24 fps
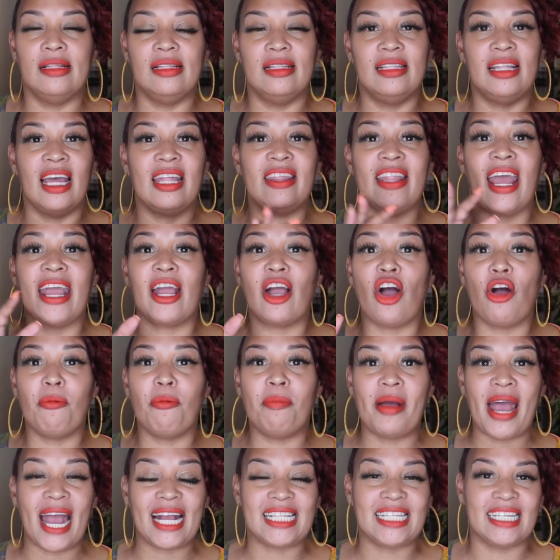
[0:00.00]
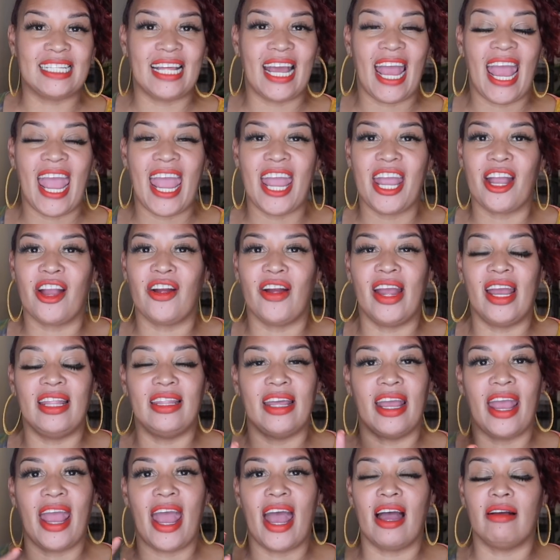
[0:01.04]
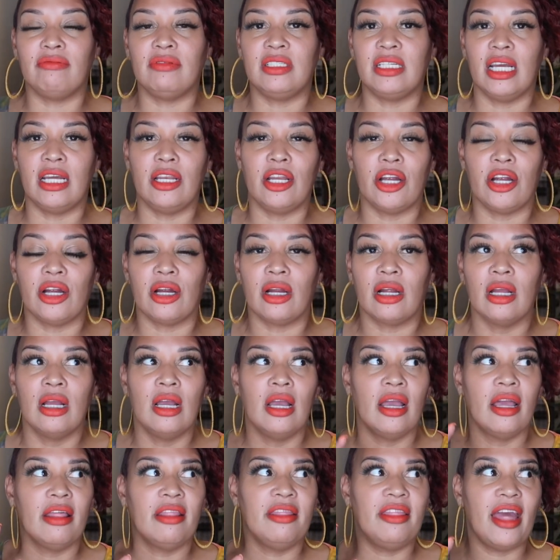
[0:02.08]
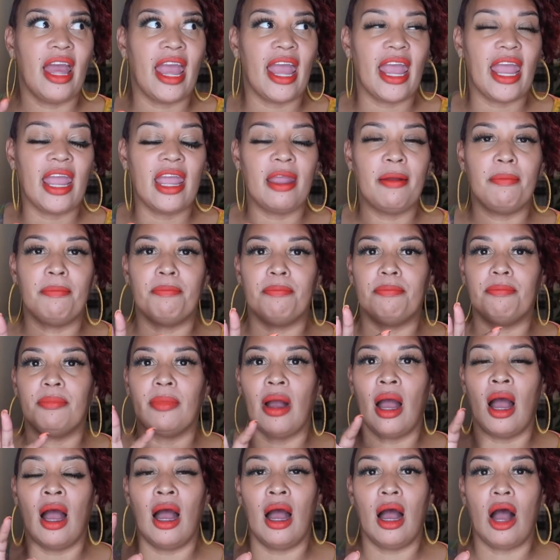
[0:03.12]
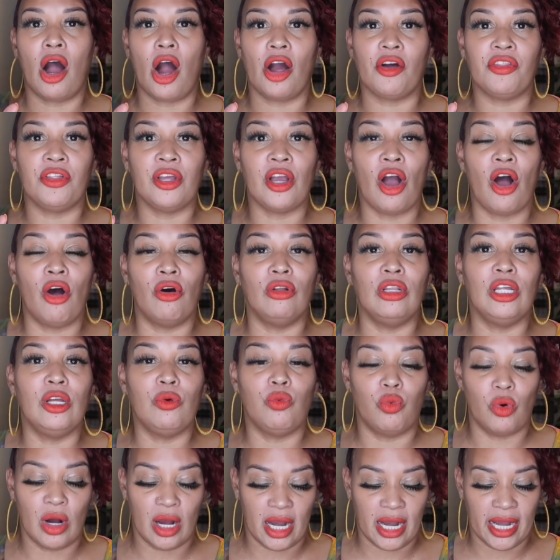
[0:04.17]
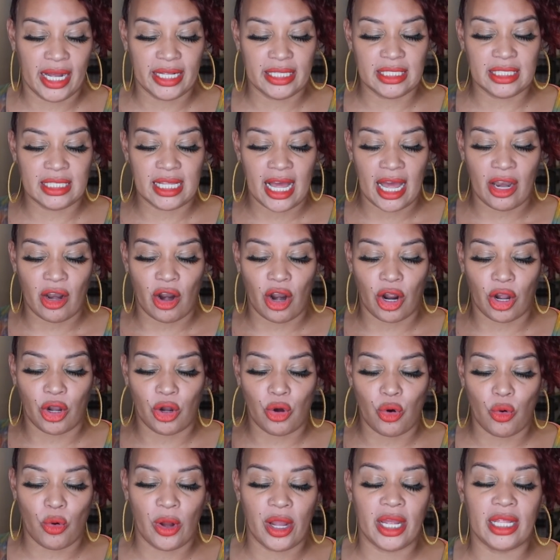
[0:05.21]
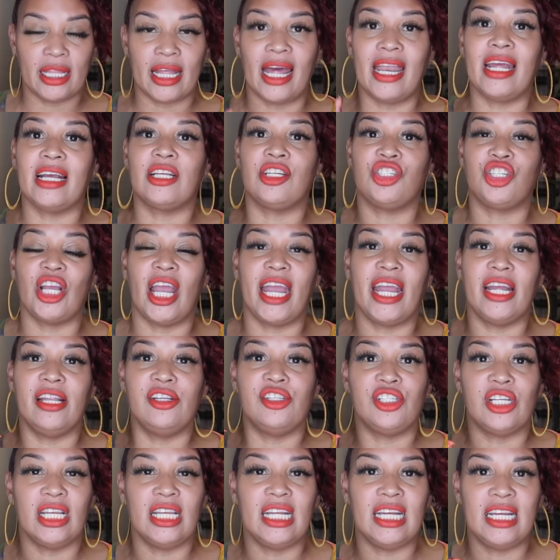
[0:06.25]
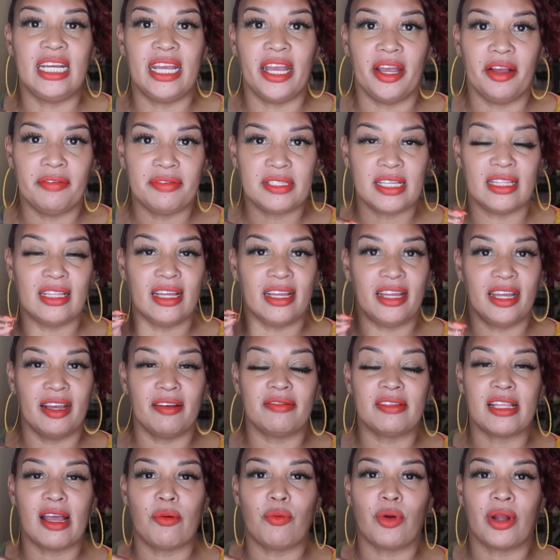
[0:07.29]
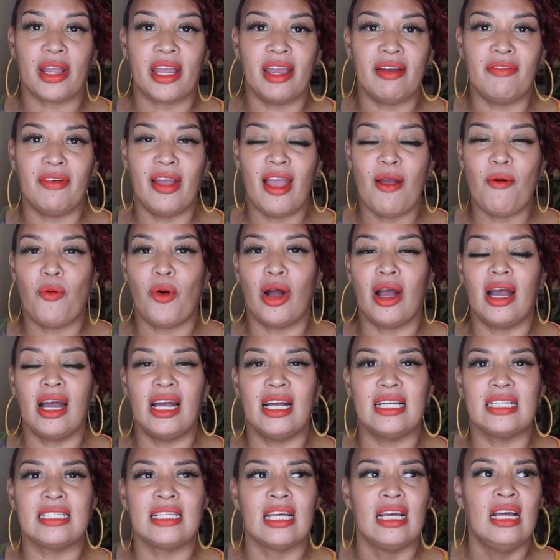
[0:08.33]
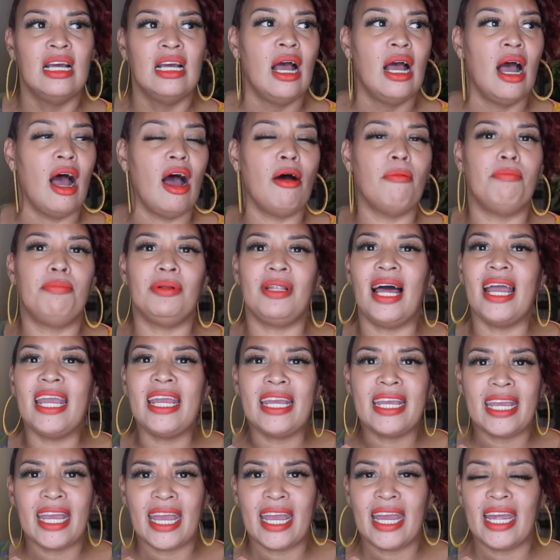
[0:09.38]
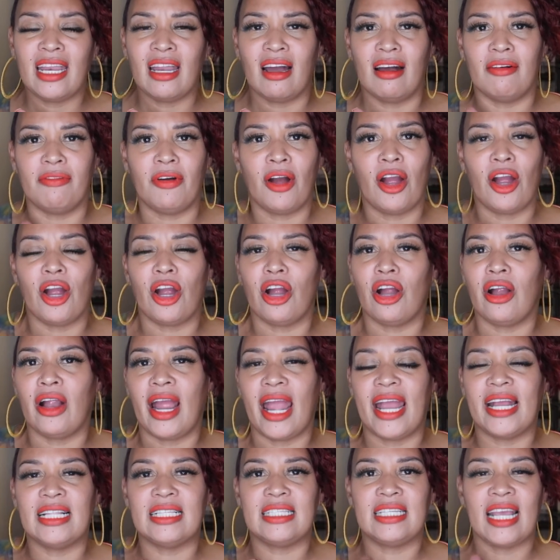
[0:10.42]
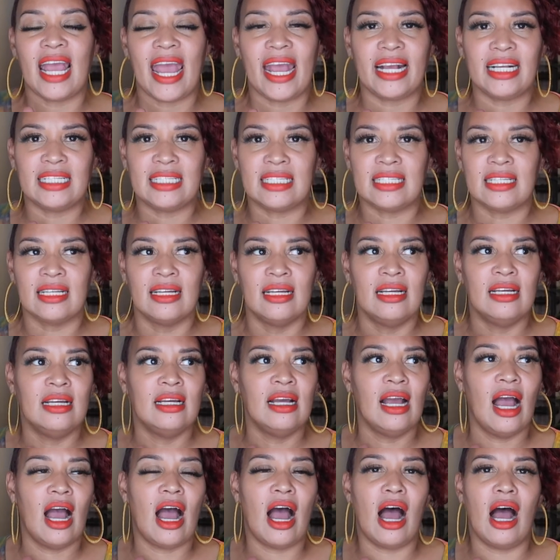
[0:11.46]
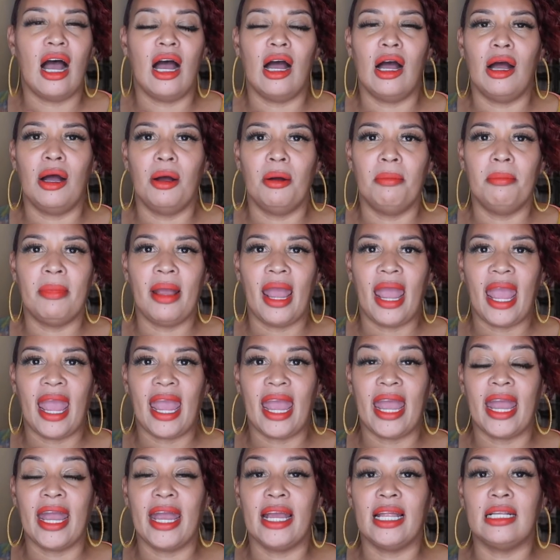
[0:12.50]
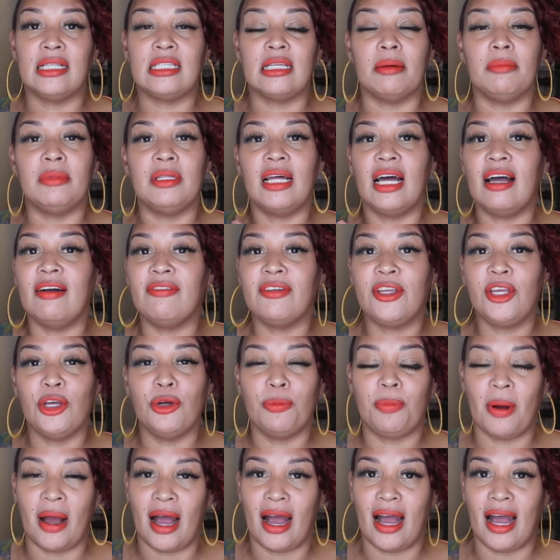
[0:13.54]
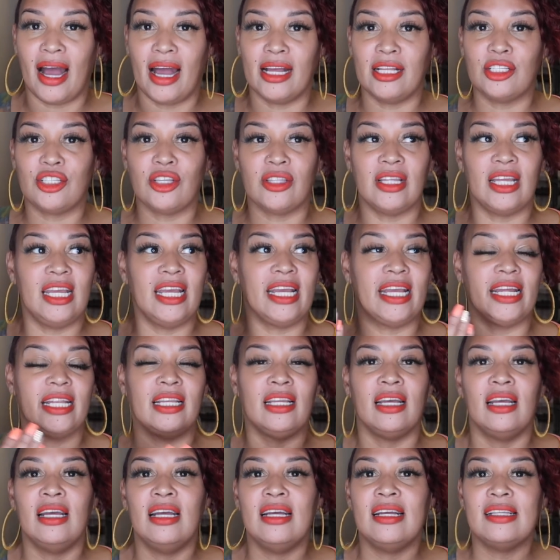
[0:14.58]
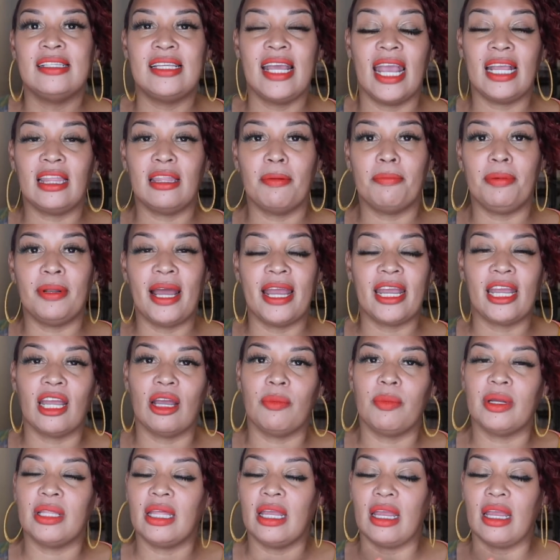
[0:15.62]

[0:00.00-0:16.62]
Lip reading: Then they go back to the hangar and they have dinner. They are the only ones that are going that exchanged any gifts, and the gifts that were given was a blanket of her and Tex, and some love coupons so that he can take the blanket with